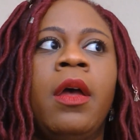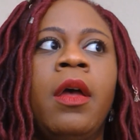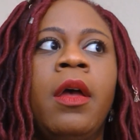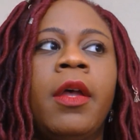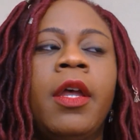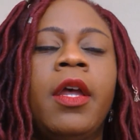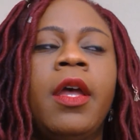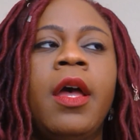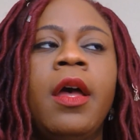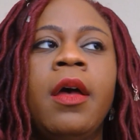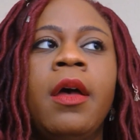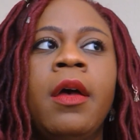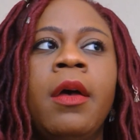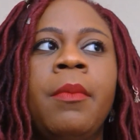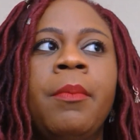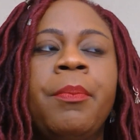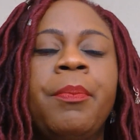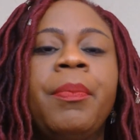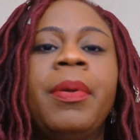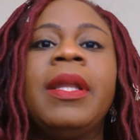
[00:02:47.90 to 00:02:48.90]

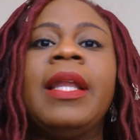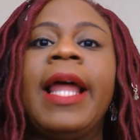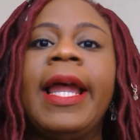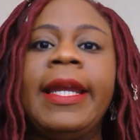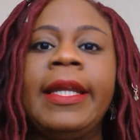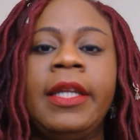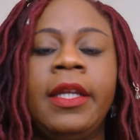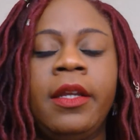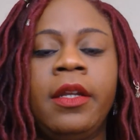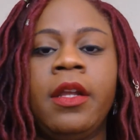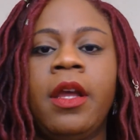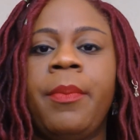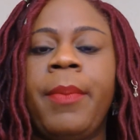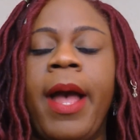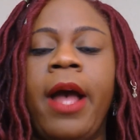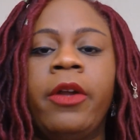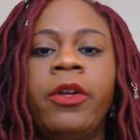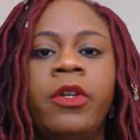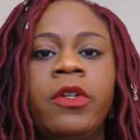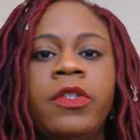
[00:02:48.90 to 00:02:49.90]
complaining
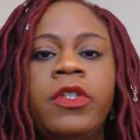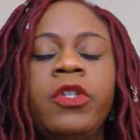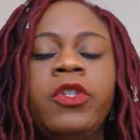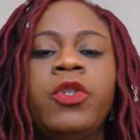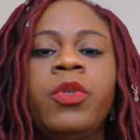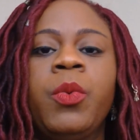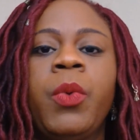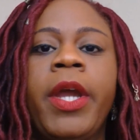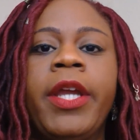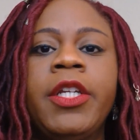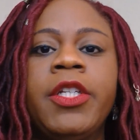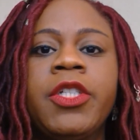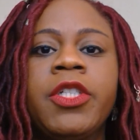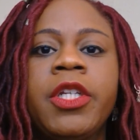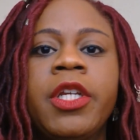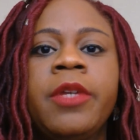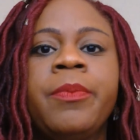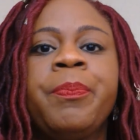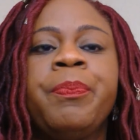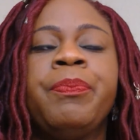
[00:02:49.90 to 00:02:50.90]
about your
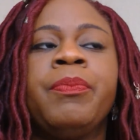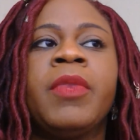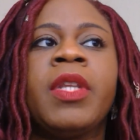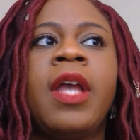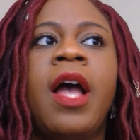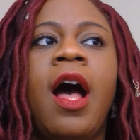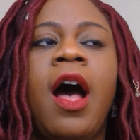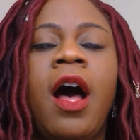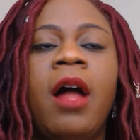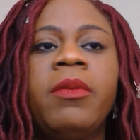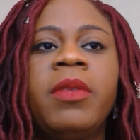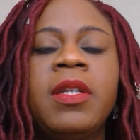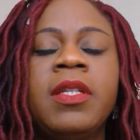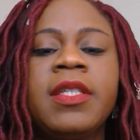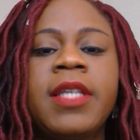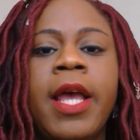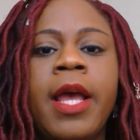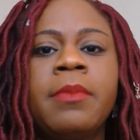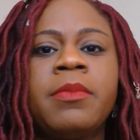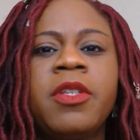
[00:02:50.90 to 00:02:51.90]
situation,
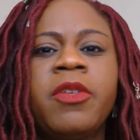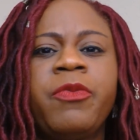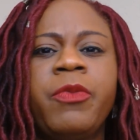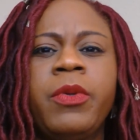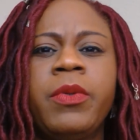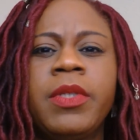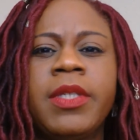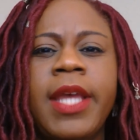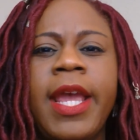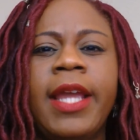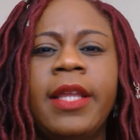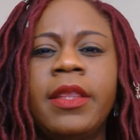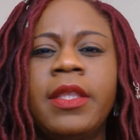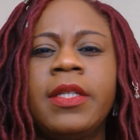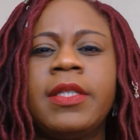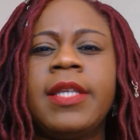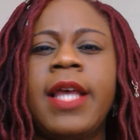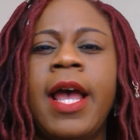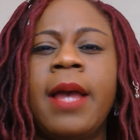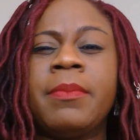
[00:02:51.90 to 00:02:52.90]
oftentimes if you take the
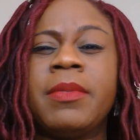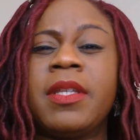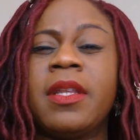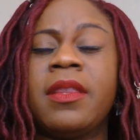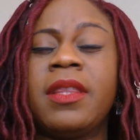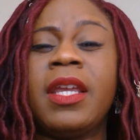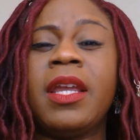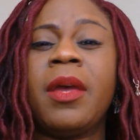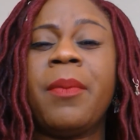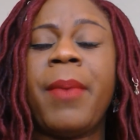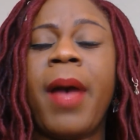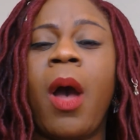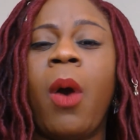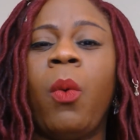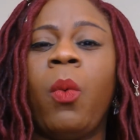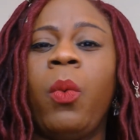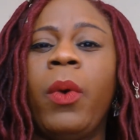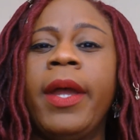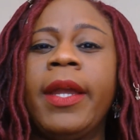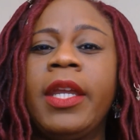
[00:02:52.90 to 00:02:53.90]
time to think about
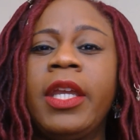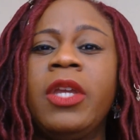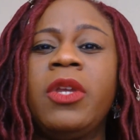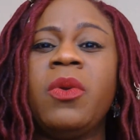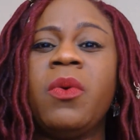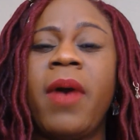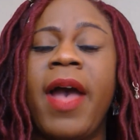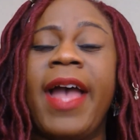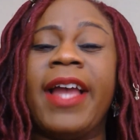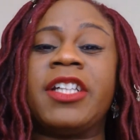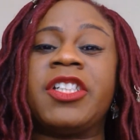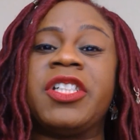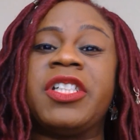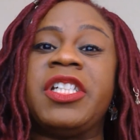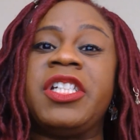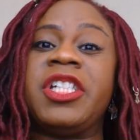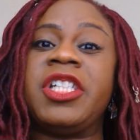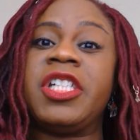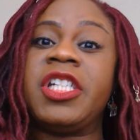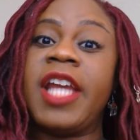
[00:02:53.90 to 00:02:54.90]
what can you
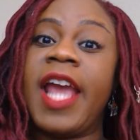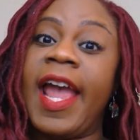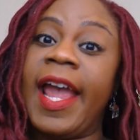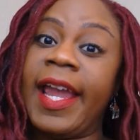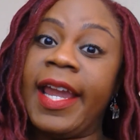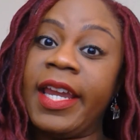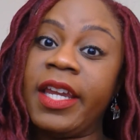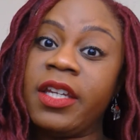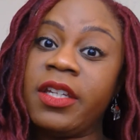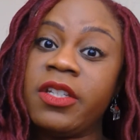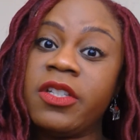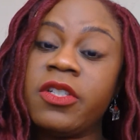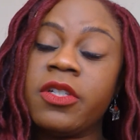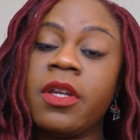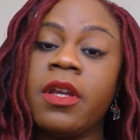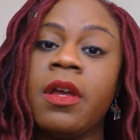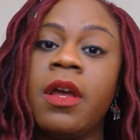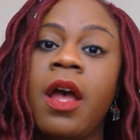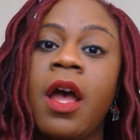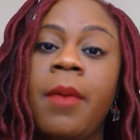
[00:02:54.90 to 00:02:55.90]
actually change
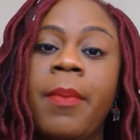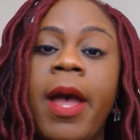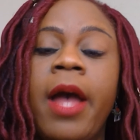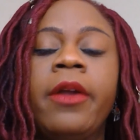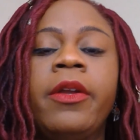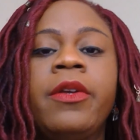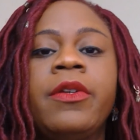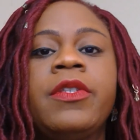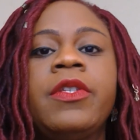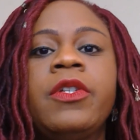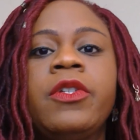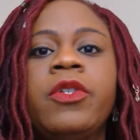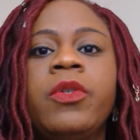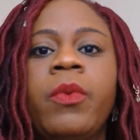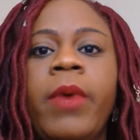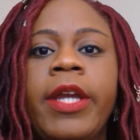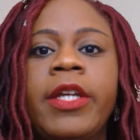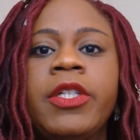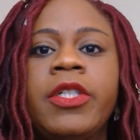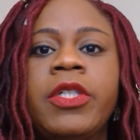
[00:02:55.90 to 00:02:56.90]
about your
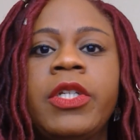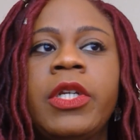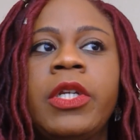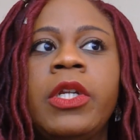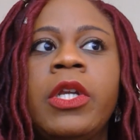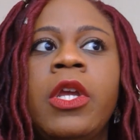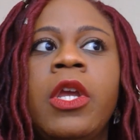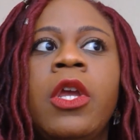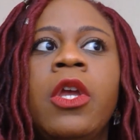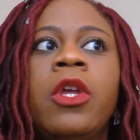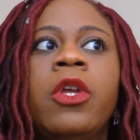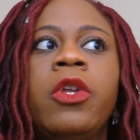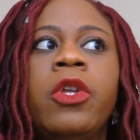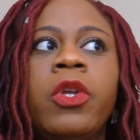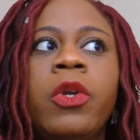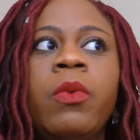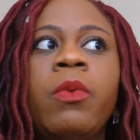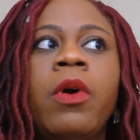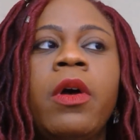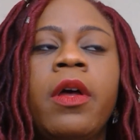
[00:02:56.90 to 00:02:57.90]
situation,
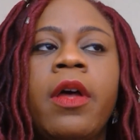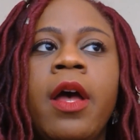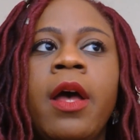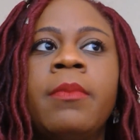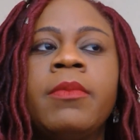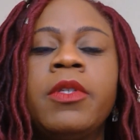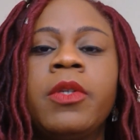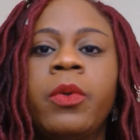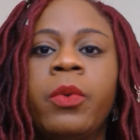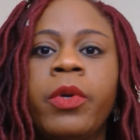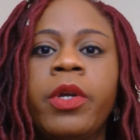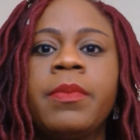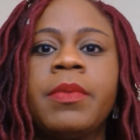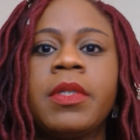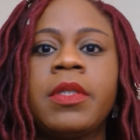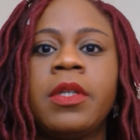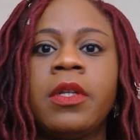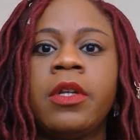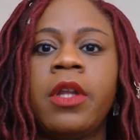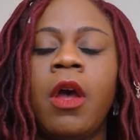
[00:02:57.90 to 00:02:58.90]
you will come to grips
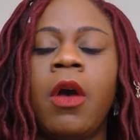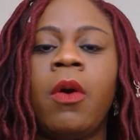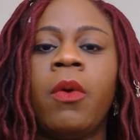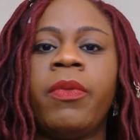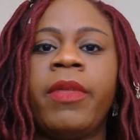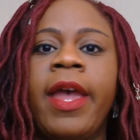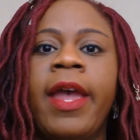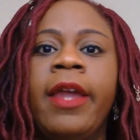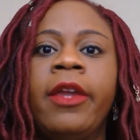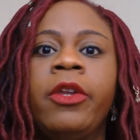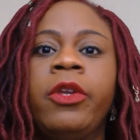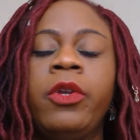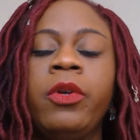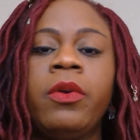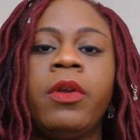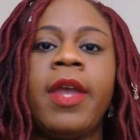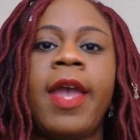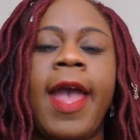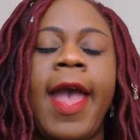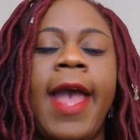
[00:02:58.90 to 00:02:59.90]
to know that you
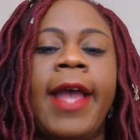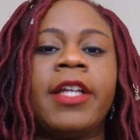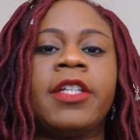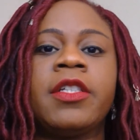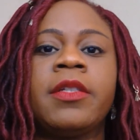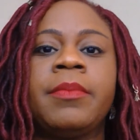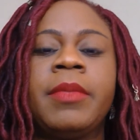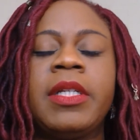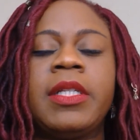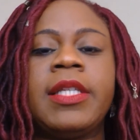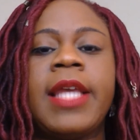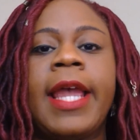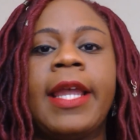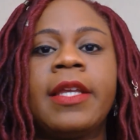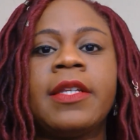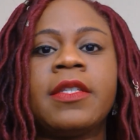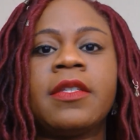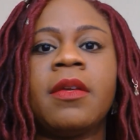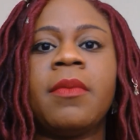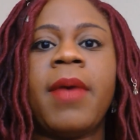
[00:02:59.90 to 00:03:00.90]
can actually be
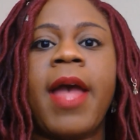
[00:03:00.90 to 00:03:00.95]
taking some